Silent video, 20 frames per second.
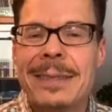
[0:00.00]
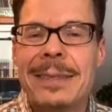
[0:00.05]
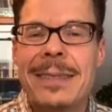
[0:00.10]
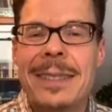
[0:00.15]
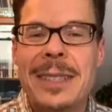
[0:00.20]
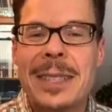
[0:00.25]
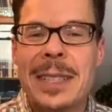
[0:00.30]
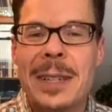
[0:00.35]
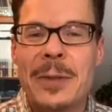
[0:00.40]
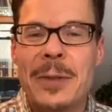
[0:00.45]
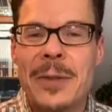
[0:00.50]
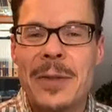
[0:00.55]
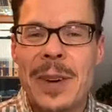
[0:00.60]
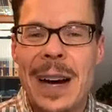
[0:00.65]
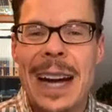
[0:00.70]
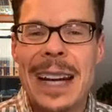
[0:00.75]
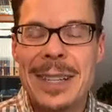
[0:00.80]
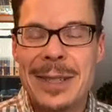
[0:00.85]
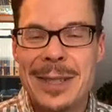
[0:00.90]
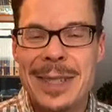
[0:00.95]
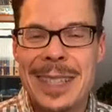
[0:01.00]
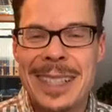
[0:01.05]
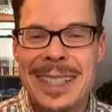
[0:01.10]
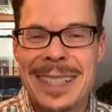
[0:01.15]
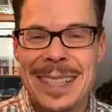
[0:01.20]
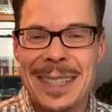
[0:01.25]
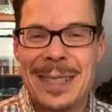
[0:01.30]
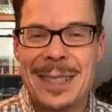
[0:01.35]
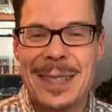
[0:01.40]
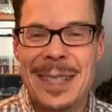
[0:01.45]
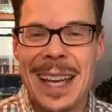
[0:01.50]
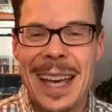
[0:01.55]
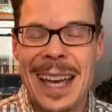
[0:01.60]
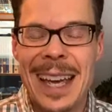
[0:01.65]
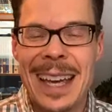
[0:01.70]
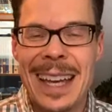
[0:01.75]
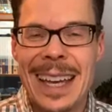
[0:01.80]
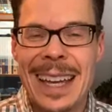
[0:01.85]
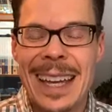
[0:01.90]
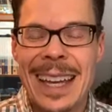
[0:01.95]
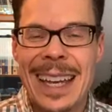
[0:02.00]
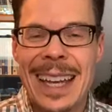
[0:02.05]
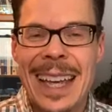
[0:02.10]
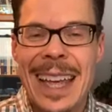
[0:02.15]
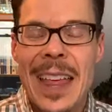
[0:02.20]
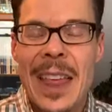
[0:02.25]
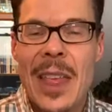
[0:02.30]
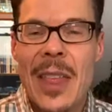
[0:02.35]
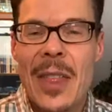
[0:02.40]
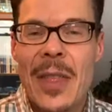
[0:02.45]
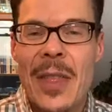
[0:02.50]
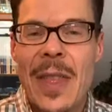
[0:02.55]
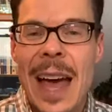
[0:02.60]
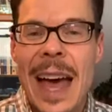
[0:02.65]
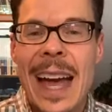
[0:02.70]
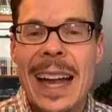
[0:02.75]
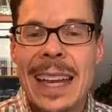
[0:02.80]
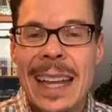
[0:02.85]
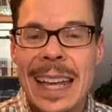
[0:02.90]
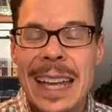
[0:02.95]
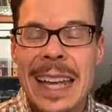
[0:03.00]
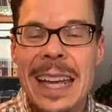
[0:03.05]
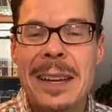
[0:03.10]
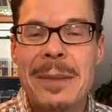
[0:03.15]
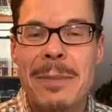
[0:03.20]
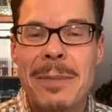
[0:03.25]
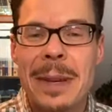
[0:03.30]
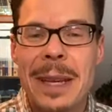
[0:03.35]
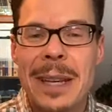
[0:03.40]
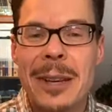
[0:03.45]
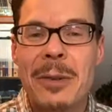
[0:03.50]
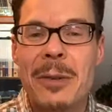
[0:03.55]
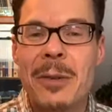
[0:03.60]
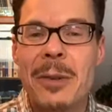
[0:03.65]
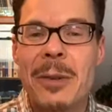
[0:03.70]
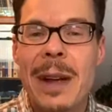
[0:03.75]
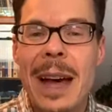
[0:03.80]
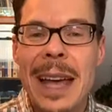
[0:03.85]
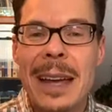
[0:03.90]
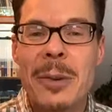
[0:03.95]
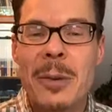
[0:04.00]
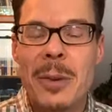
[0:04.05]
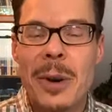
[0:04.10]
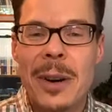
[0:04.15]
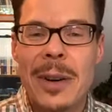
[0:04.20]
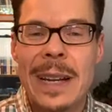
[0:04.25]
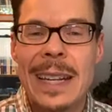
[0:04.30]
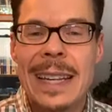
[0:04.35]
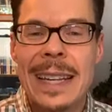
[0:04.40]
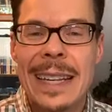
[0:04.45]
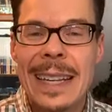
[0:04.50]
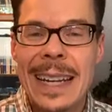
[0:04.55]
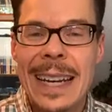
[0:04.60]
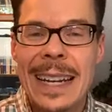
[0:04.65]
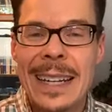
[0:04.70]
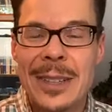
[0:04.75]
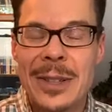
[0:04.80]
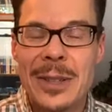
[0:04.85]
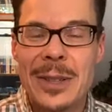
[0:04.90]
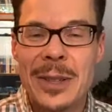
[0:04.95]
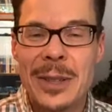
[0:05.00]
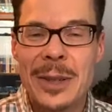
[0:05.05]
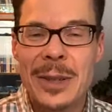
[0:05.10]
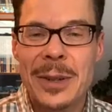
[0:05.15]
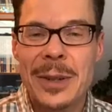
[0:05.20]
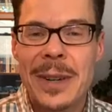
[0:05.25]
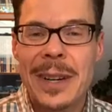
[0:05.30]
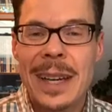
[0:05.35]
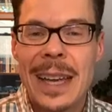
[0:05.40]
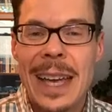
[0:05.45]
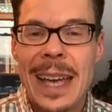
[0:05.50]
suffice it to say, that hit me right where it needed to.